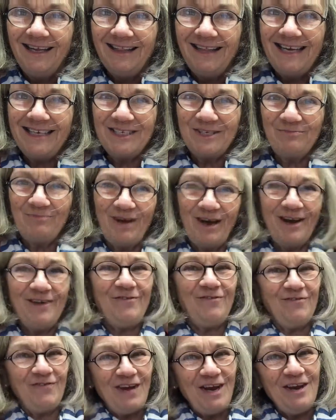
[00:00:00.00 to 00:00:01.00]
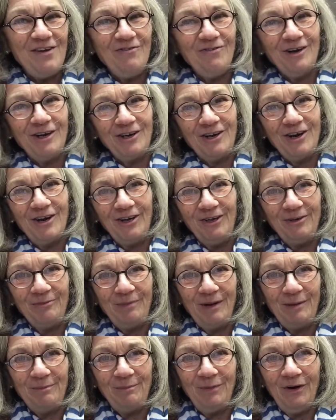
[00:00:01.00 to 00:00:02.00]
That's my favorite color
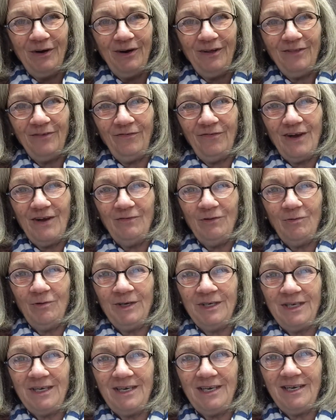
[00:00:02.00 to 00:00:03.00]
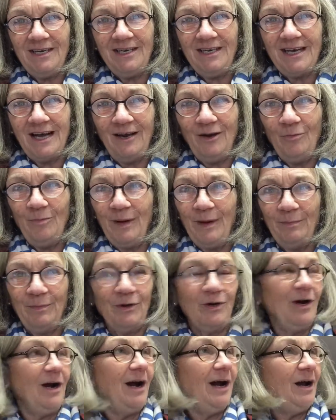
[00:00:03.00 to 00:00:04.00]
pepper. The favorite one to eat, yellow pepper.
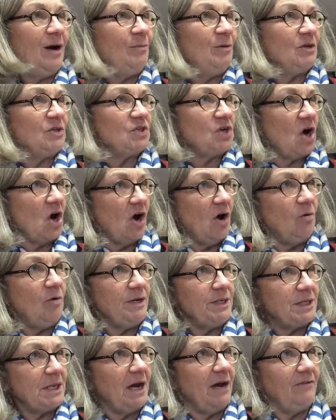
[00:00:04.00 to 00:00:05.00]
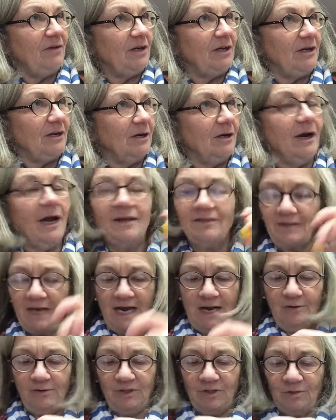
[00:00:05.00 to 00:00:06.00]
I almost always have it here at the
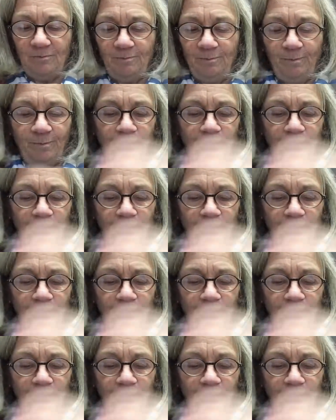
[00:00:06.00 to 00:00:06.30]
house.